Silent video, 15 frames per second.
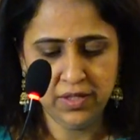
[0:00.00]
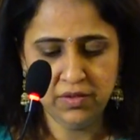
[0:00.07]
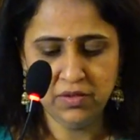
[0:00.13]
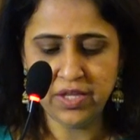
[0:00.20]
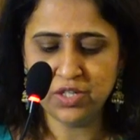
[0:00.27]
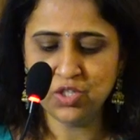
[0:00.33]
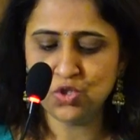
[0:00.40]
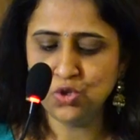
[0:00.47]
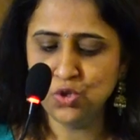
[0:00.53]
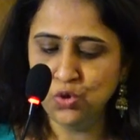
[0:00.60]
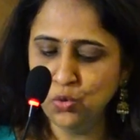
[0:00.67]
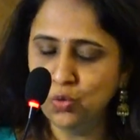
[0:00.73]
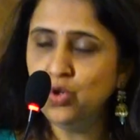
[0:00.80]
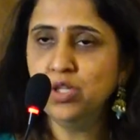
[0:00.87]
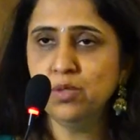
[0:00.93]
there is
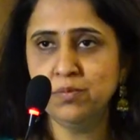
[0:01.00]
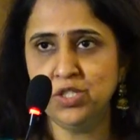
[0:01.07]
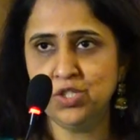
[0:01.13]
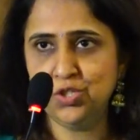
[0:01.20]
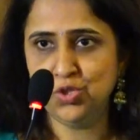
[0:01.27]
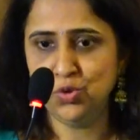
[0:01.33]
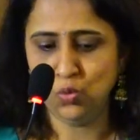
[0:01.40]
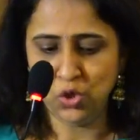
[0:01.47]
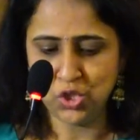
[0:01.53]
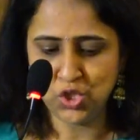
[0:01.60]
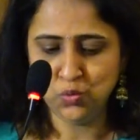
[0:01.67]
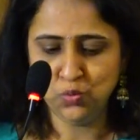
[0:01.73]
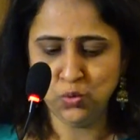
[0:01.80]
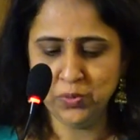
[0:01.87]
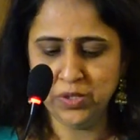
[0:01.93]
no limit to what a
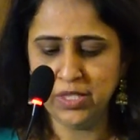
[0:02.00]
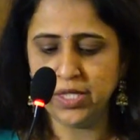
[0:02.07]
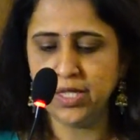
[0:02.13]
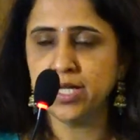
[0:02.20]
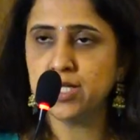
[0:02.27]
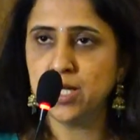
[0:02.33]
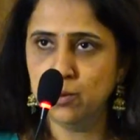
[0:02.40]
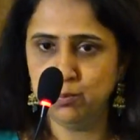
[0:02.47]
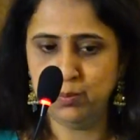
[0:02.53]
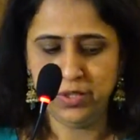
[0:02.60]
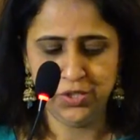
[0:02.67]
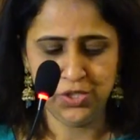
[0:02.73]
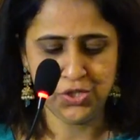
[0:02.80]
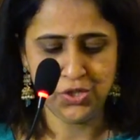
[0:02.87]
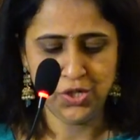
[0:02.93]
woman can
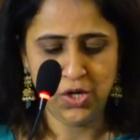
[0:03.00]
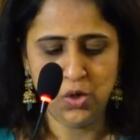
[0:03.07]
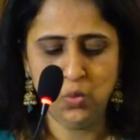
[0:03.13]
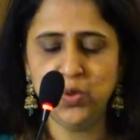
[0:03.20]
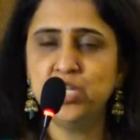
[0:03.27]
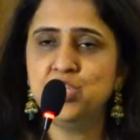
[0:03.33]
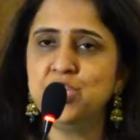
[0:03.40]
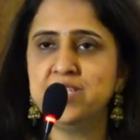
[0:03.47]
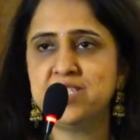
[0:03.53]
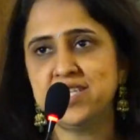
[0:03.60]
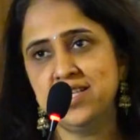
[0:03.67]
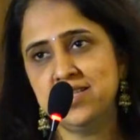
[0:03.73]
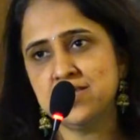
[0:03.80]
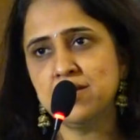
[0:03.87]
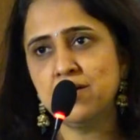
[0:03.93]
accomplish when she
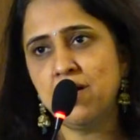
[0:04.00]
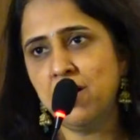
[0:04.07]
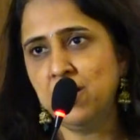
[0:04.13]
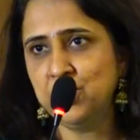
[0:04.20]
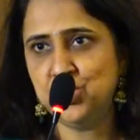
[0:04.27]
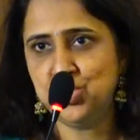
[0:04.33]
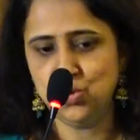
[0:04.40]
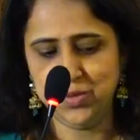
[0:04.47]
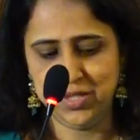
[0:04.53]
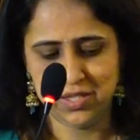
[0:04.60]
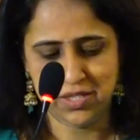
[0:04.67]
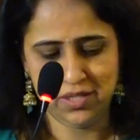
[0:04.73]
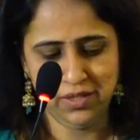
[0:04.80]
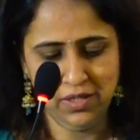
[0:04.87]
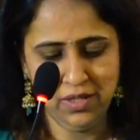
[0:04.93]
sets her heart to it.